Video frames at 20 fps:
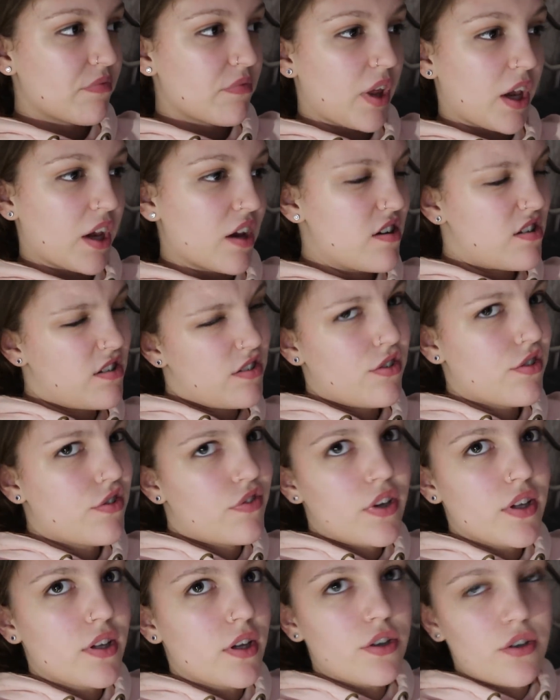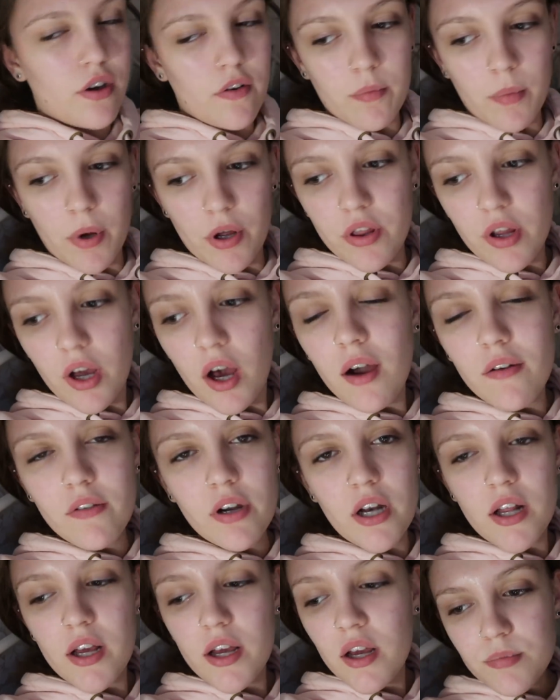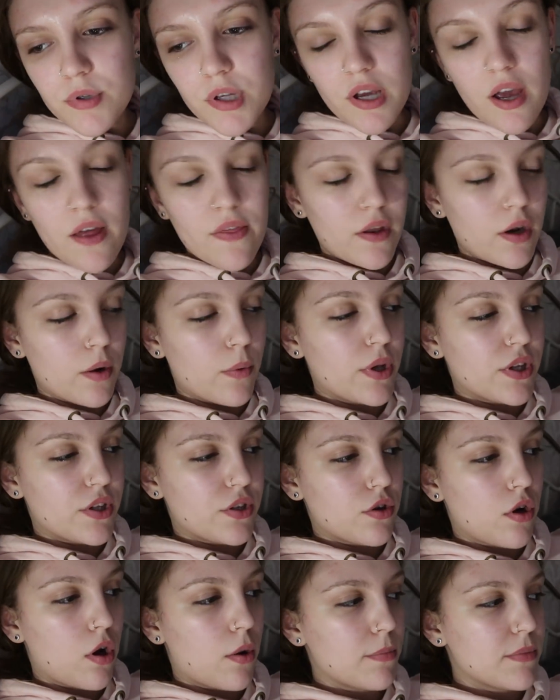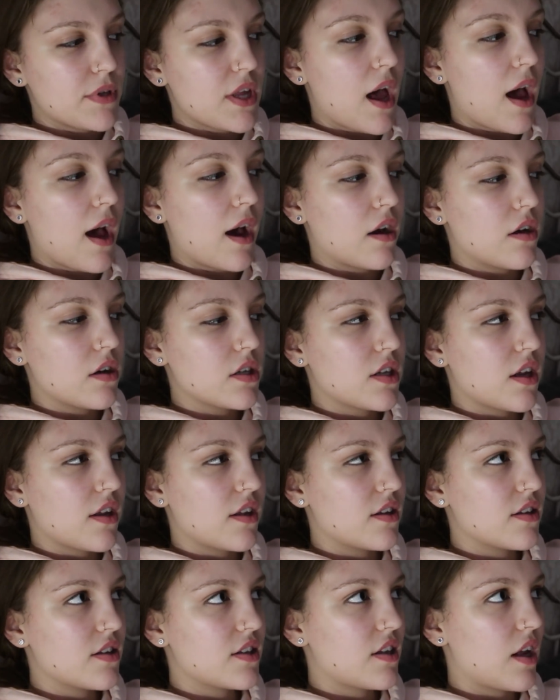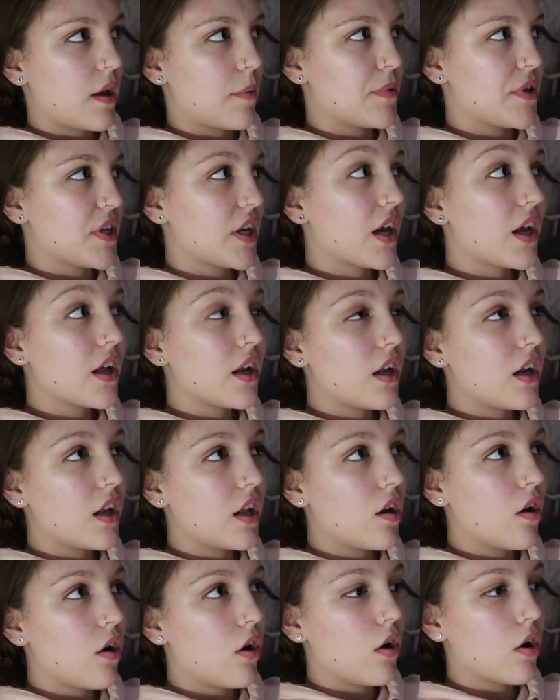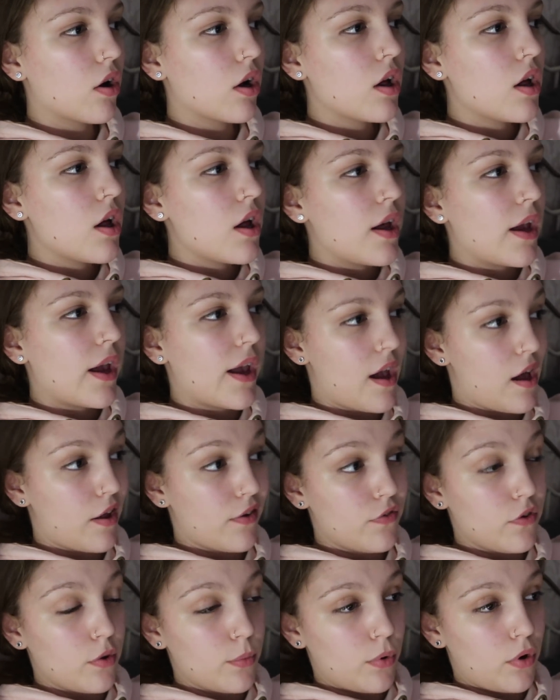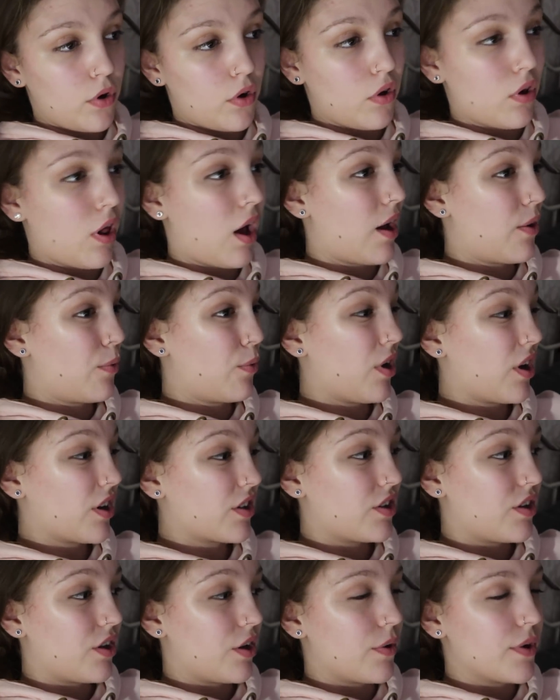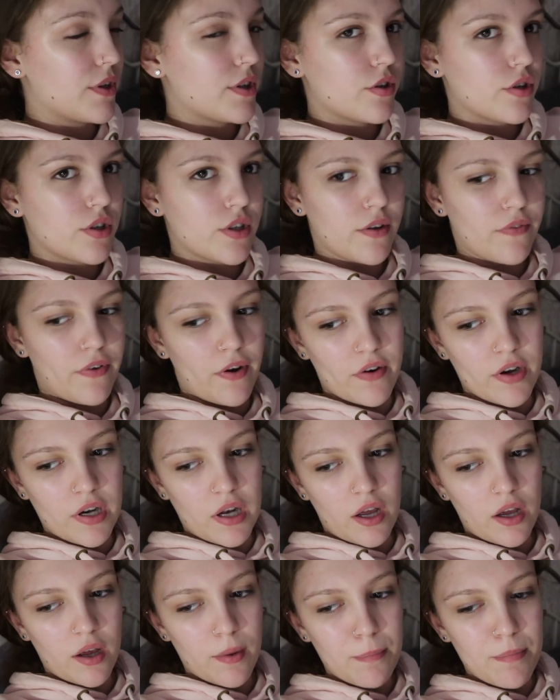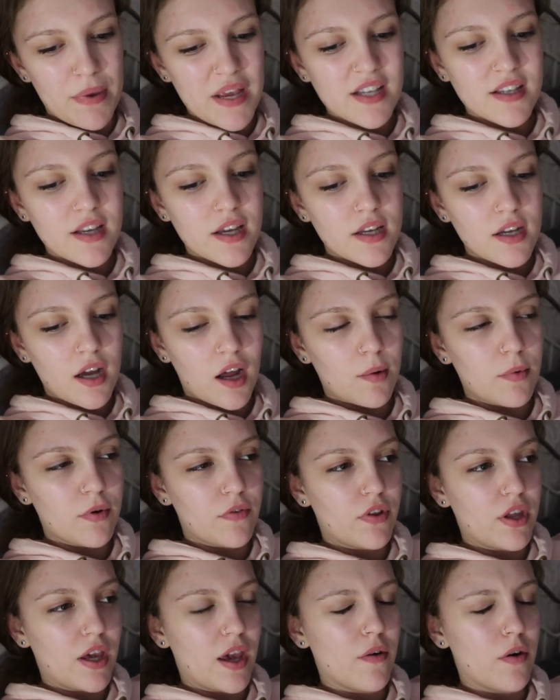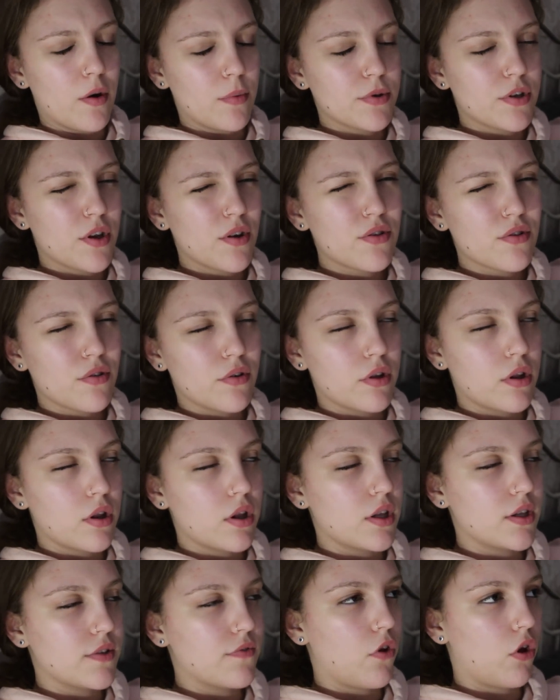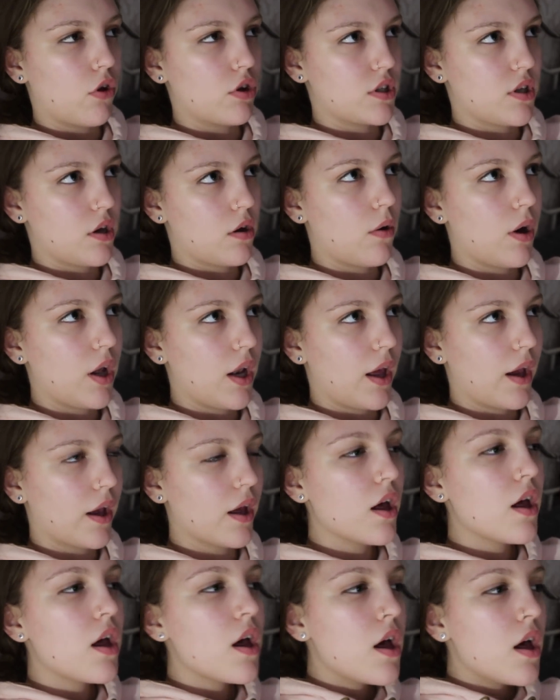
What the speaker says: like, it just feels like driving my other car, really. So yeah, and then I went to Tom's house. I didn't stay particularly long. He had football, I had work to do. It's just a very like busy time of the year. I'm so sorry that these vlogs are quite like